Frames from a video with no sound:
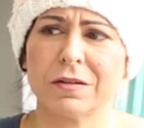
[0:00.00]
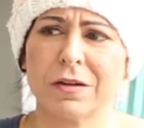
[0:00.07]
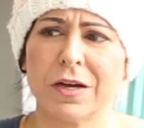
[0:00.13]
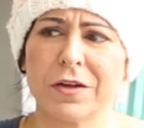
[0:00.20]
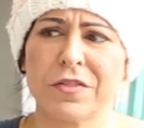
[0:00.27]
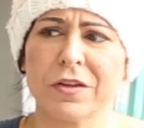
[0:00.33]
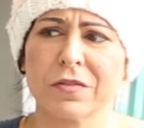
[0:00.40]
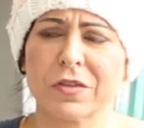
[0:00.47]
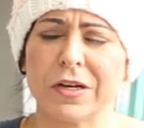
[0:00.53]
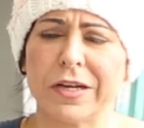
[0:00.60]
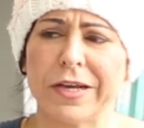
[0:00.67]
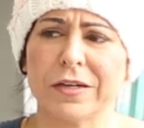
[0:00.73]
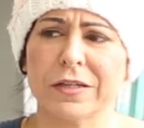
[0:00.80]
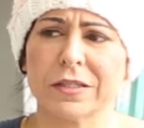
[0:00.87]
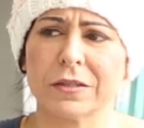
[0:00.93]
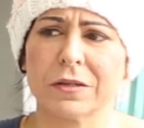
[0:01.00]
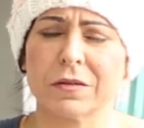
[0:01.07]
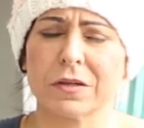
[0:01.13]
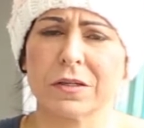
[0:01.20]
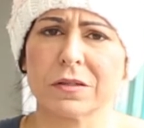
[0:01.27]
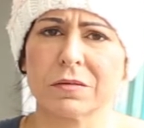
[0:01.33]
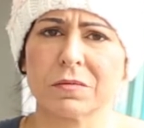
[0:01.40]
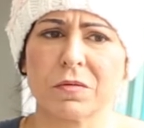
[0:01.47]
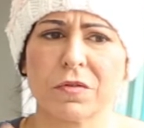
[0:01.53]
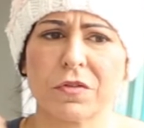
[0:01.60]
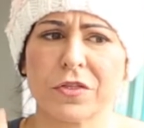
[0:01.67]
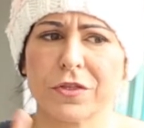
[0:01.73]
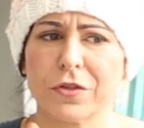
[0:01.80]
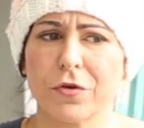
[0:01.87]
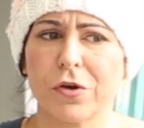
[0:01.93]
I think, the latest in the
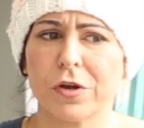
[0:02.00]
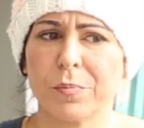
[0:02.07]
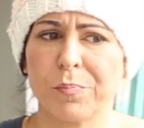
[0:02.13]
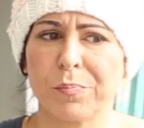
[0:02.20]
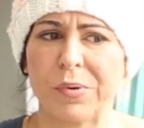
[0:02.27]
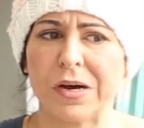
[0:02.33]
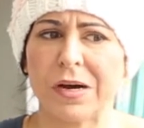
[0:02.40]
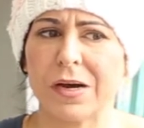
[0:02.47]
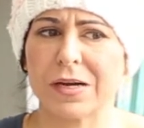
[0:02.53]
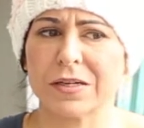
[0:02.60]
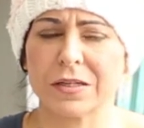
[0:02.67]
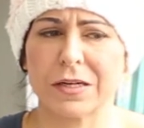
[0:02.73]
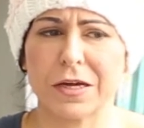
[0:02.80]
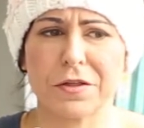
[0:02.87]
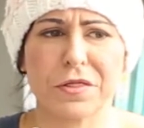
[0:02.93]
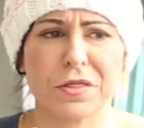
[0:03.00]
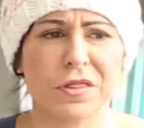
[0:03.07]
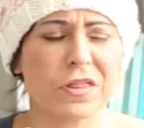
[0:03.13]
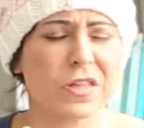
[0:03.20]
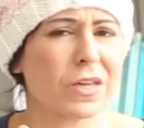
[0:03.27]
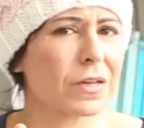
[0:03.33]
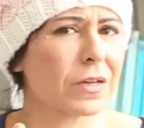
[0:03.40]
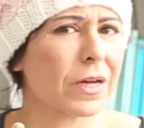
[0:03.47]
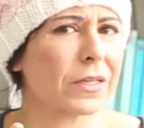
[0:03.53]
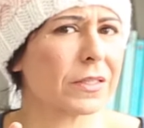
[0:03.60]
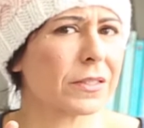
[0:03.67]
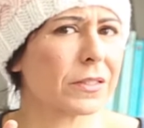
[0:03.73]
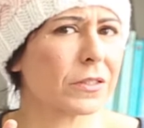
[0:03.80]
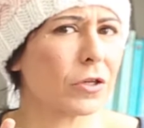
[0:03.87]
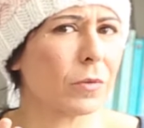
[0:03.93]
third part. And I think I
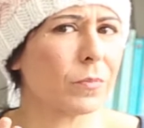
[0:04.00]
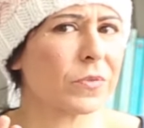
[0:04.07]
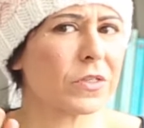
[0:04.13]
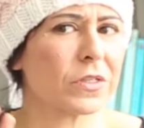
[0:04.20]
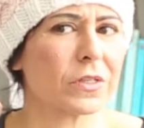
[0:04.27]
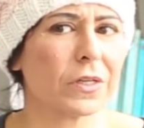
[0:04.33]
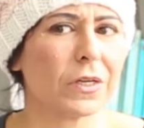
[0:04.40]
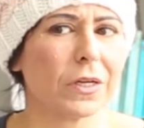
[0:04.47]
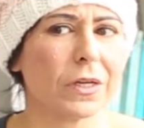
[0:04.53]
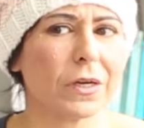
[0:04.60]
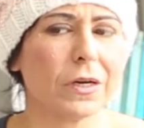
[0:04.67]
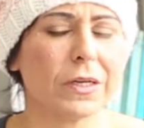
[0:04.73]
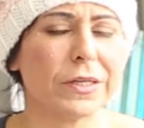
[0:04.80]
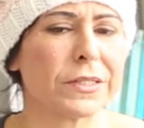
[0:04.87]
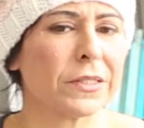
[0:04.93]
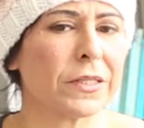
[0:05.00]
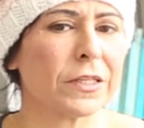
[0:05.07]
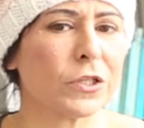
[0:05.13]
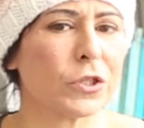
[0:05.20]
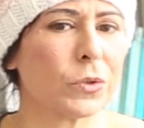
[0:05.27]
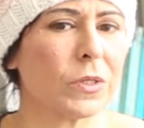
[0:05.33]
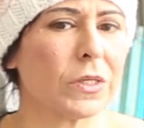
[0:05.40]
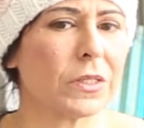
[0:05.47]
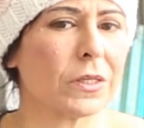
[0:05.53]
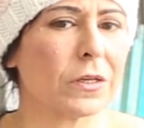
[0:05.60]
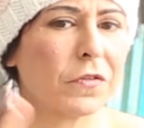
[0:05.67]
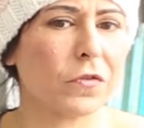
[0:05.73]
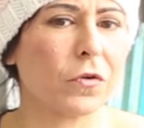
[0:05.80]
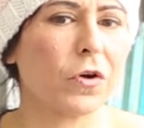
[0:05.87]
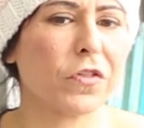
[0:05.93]
stopped listening to it in the
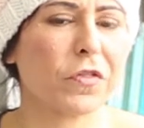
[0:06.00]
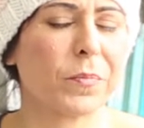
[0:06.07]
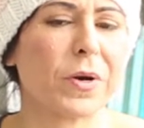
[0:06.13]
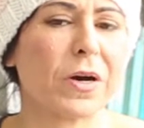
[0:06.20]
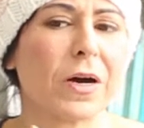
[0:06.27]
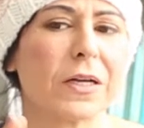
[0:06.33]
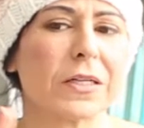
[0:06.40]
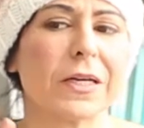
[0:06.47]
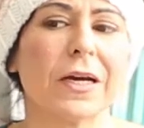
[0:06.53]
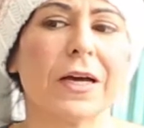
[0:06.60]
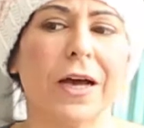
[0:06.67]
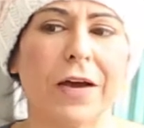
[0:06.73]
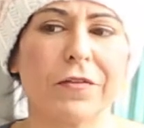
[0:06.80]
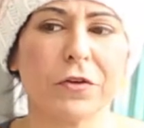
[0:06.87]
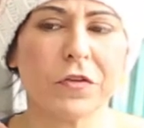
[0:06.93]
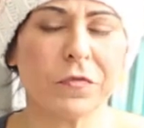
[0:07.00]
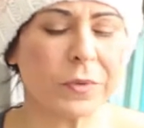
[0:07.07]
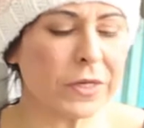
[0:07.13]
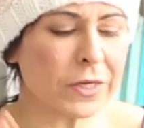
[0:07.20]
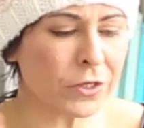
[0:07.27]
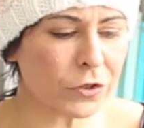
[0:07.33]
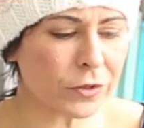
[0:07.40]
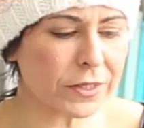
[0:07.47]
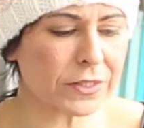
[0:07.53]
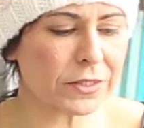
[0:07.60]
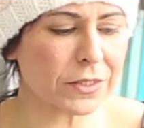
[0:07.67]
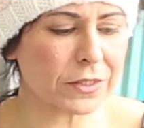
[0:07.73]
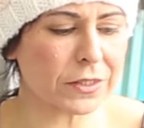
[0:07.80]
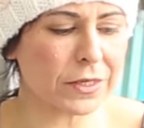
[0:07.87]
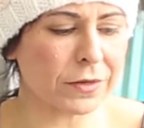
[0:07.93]
fourth part. I would have been
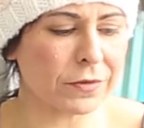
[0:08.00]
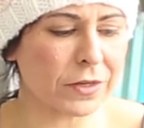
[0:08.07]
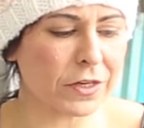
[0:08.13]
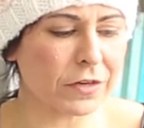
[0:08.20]
interested in the